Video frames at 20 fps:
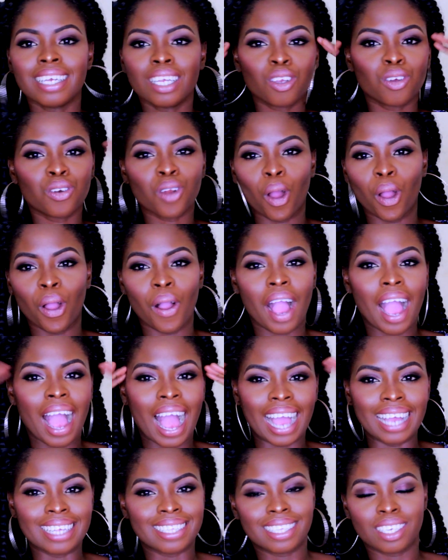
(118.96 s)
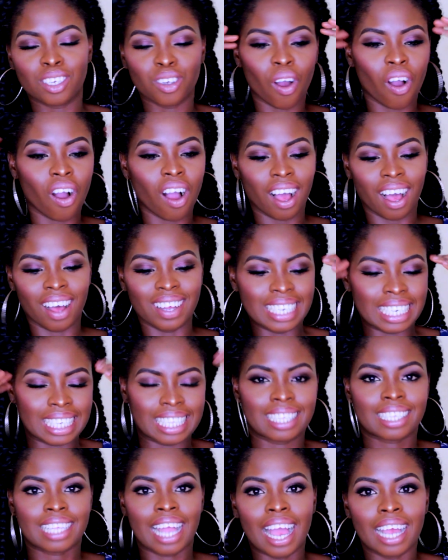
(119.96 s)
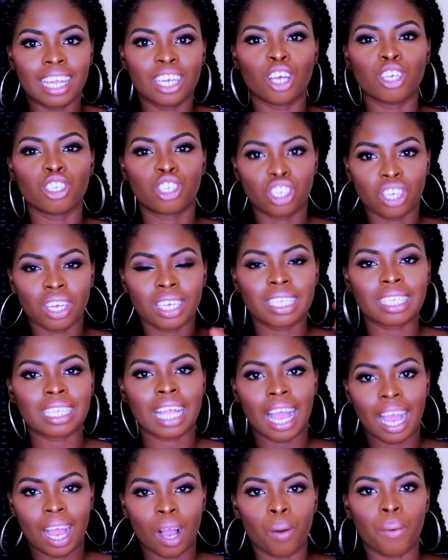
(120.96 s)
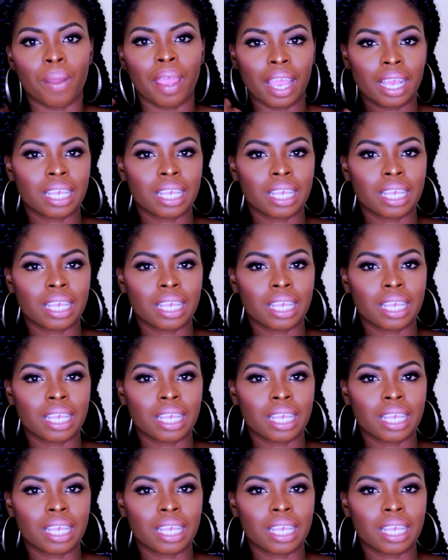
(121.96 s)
you know, I did not understand just how